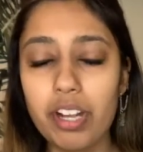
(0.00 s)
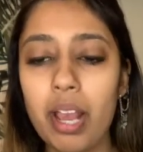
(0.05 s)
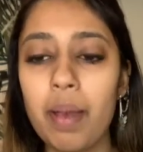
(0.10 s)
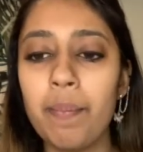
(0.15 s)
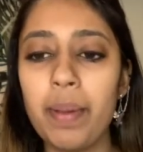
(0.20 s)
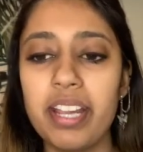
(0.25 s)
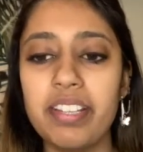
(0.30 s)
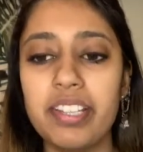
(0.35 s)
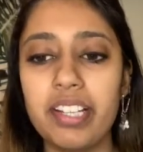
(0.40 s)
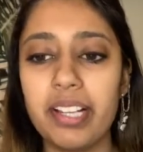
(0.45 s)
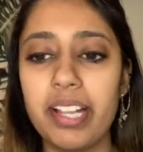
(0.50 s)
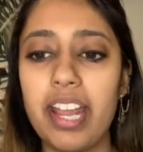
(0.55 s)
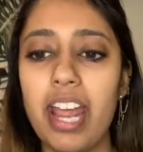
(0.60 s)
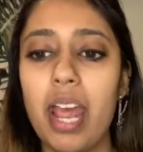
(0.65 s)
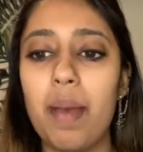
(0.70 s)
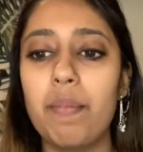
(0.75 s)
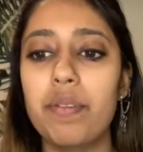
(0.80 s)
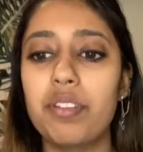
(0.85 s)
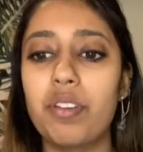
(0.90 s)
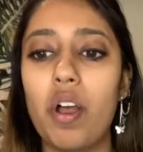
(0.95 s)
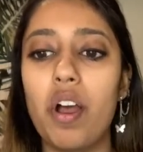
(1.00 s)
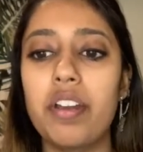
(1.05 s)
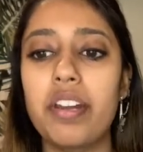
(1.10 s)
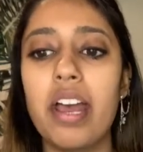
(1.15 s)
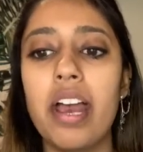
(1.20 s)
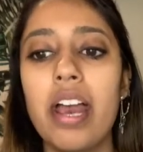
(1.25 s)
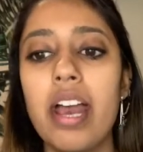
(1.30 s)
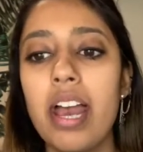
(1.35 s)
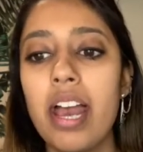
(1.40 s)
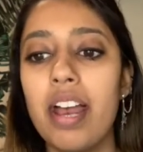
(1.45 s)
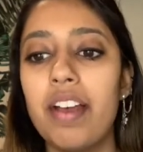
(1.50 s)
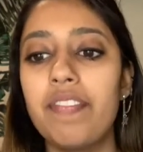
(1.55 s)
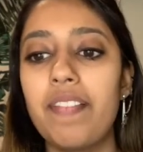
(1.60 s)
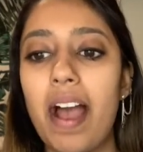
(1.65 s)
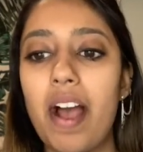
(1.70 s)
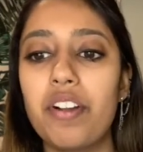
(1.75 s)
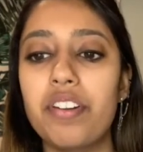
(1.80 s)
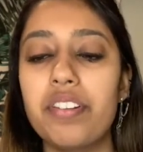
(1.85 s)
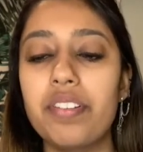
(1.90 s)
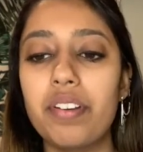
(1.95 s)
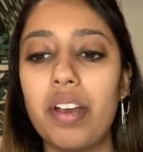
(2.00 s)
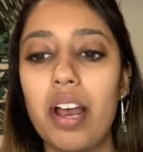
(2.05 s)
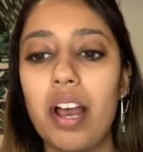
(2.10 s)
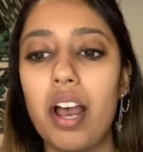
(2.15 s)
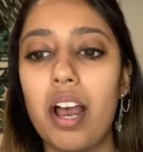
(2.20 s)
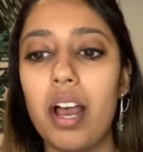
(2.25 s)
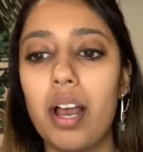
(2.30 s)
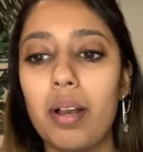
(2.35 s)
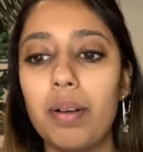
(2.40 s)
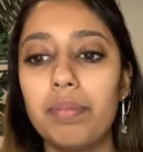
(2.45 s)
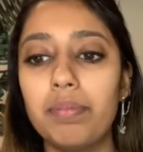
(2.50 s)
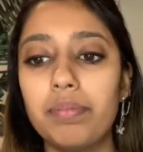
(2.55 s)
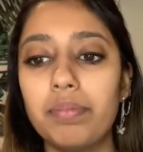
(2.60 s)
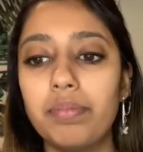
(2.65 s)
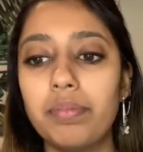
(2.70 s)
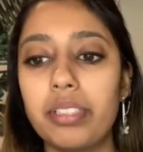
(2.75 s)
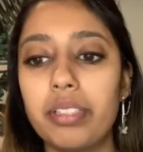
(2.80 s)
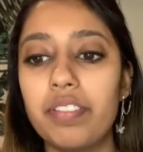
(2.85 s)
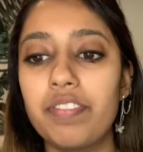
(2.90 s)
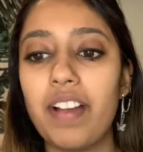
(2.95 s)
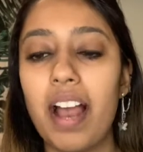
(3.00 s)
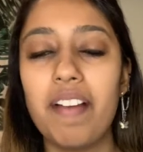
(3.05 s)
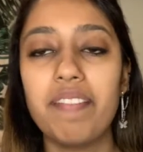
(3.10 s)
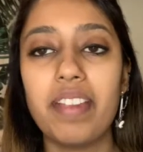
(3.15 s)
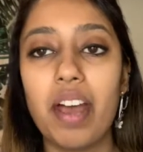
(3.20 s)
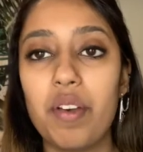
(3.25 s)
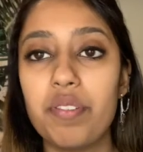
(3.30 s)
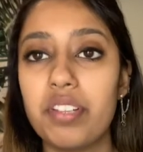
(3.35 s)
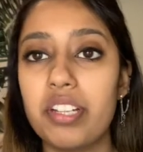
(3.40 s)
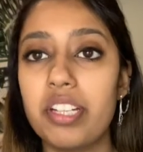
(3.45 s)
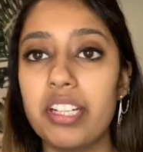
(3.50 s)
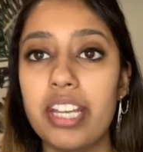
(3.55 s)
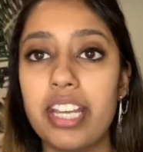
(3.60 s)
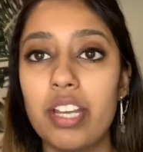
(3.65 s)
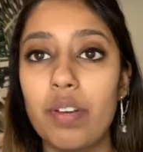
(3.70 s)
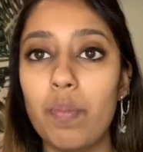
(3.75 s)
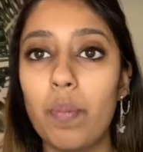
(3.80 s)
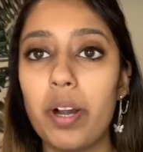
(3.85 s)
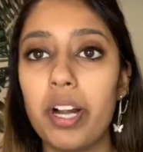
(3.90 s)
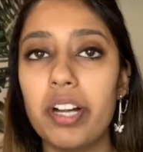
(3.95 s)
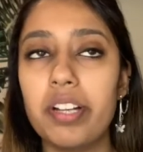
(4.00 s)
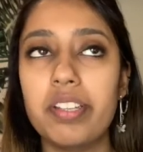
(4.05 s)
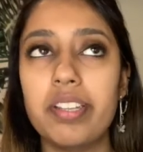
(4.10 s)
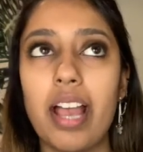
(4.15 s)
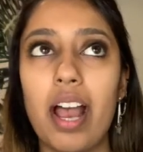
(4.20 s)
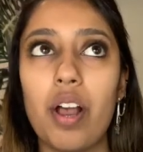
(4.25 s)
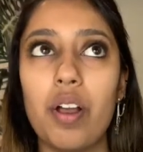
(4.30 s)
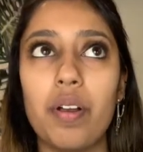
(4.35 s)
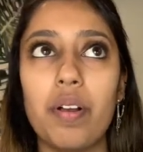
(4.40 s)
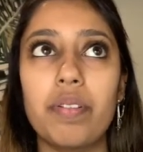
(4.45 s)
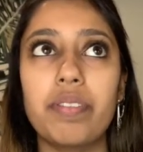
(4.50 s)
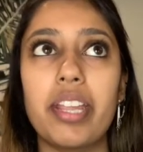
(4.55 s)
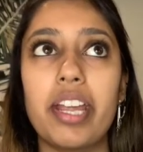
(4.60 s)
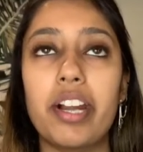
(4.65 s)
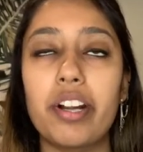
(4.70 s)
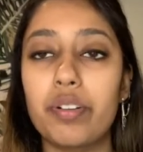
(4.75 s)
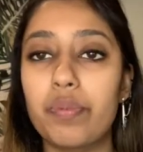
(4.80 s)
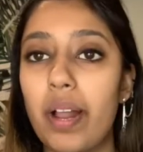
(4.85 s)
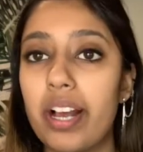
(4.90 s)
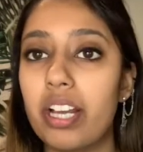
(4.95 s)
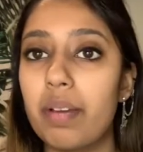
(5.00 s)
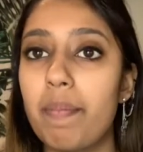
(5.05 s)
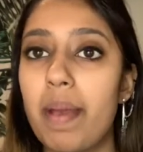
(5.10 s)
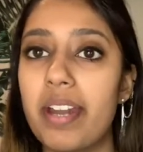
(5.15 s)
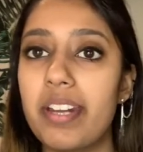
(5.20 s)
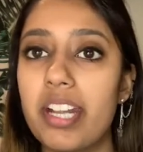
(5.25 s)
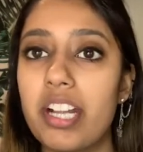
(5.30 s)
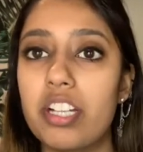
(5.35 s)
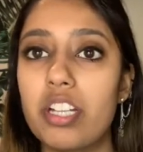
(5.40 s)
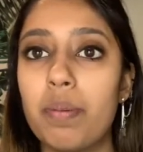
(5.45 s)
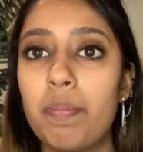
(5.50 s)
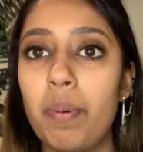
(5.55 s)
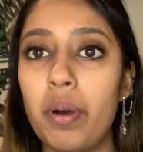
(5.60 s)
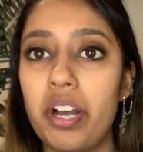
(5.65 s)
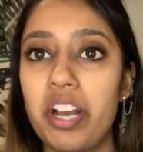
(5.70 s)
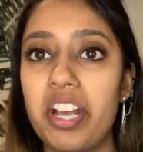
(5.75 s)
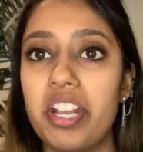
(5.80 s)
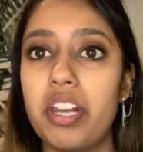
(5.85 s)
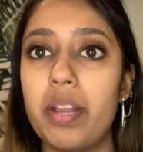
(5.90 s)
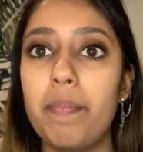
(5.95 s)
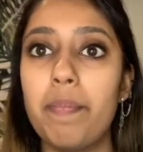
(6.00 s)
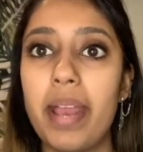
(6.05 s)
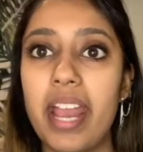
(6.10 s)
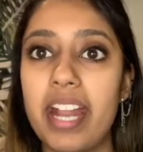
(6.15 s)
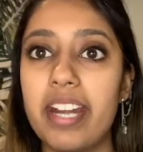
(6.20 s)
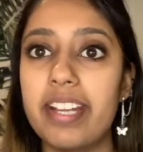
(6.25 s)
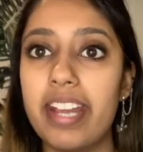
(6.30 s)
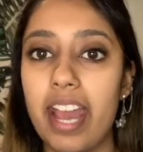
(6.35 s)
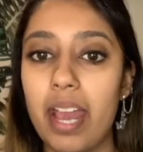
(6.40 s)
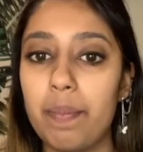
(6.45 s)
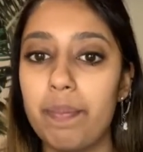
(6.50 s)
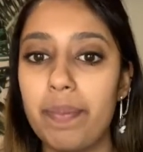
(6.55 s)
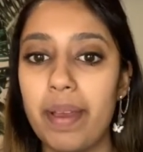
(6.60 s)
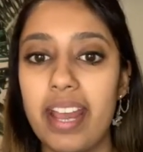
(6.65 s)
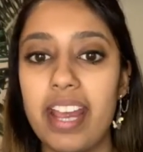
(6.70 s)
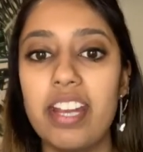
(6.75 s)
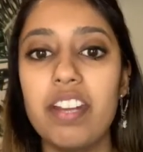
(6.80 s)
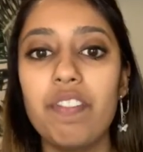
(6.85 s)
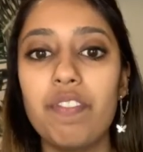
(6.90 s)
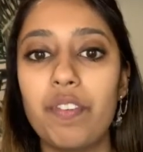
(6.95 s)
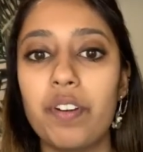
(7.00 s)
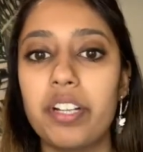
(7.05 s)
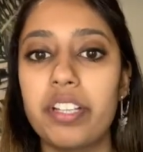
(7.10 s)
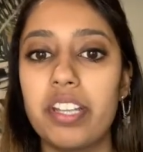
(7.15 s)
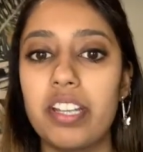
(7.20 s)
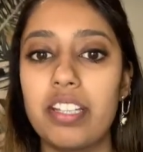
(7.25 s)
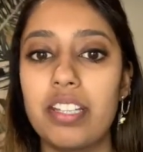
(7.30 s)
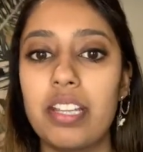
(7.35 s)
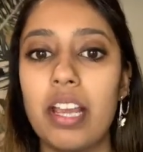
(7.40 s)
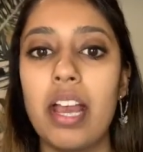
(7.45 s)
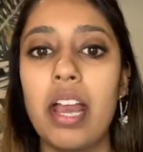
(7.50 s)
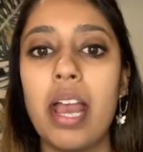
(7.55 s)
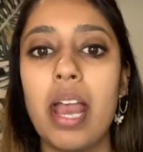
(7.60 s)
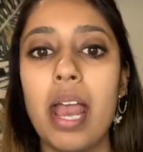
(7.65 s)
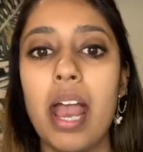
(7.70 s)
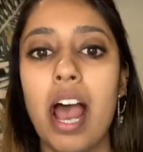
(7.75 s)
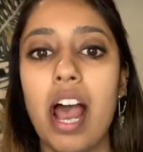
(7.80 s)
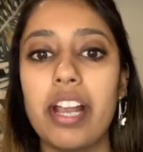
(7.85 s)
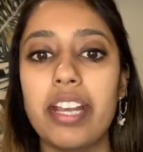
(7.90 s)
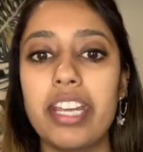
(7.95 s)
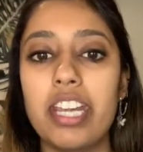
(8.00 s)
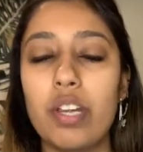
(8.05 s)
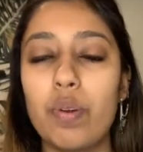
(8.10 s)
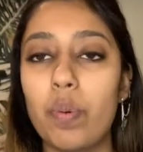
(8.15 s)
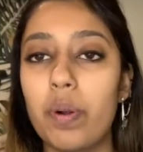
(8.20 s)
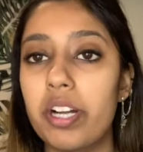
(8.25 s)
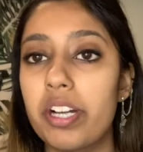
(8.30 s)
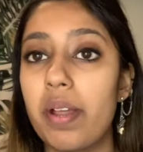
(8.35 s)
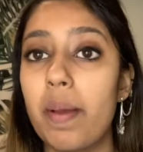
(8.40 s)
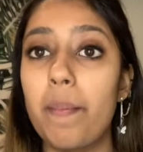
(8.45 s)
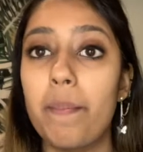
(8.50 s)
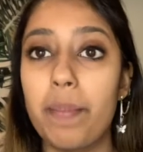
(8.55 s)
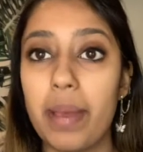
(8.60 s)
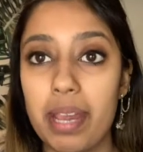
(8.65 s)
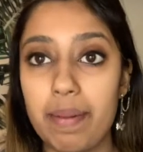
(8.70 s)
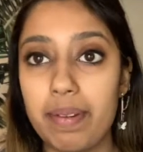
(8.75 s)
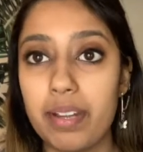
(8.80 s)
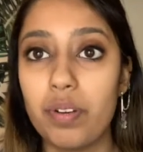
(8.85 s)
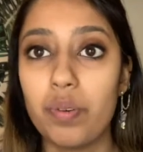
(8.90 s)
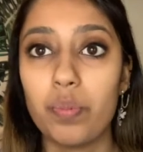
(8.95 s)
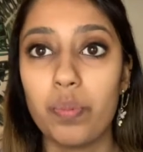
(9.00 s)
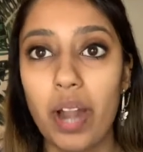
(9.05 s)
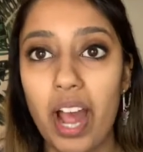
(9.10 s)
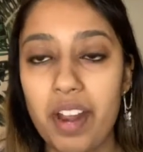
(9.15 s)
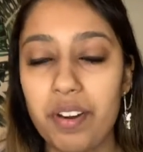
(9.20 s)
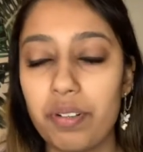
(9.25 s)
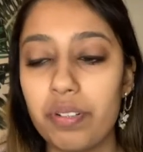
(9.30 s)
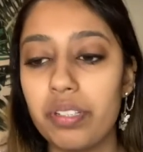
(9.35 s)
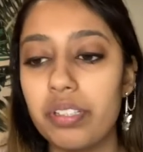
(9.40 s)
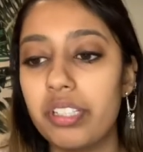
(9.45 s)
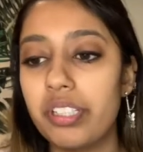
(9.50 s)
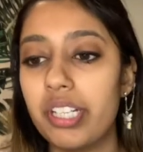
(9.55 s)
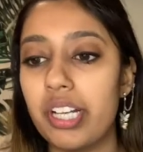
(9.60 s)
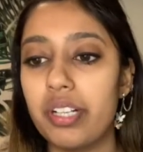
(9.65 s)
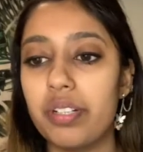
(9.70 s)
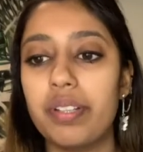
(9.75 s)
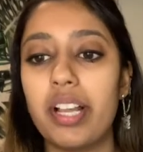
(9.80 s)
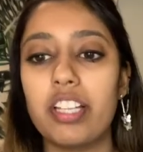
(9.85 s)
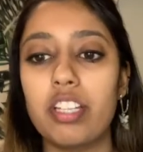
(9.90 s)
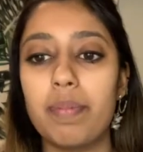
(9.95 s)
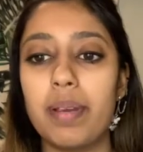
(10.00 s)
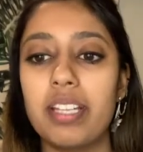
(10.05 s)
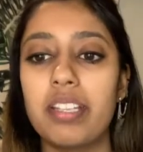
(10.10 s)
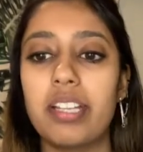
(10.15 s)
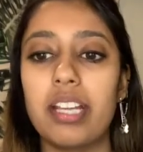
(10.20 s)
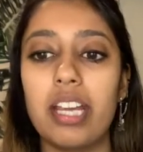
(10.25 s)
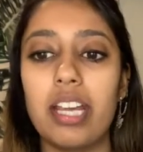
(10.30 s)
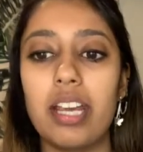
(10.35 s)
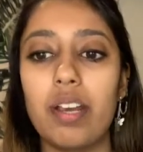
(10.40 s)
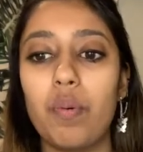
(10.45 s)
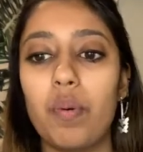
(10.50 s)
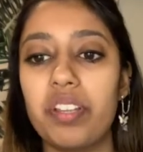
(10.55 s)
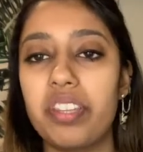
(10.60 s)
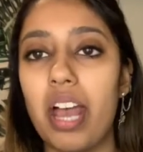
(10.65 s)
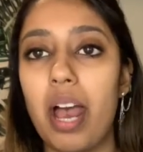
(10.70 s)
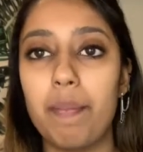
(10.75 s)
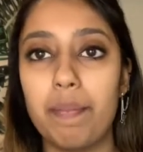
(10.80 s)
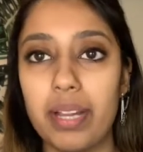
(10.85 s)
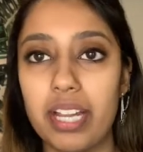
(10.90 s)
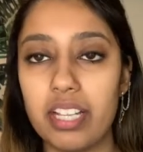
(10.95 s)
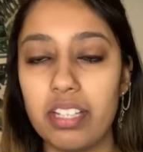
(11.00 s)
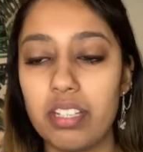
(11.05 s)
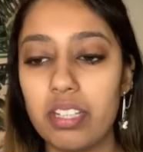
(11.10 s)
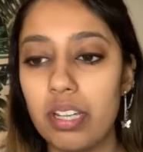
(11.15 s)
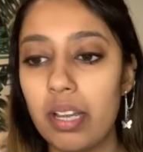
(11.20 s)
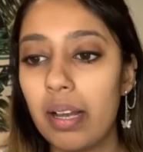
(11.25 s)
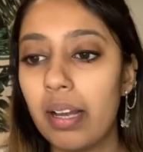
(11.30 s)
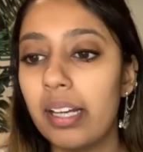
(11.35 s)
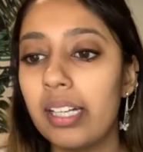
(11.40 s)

Basically, Amazon found 5,000 keywords that they're recommending to put in a paid campaign for this keyword baby rattle. So that's basically what that means.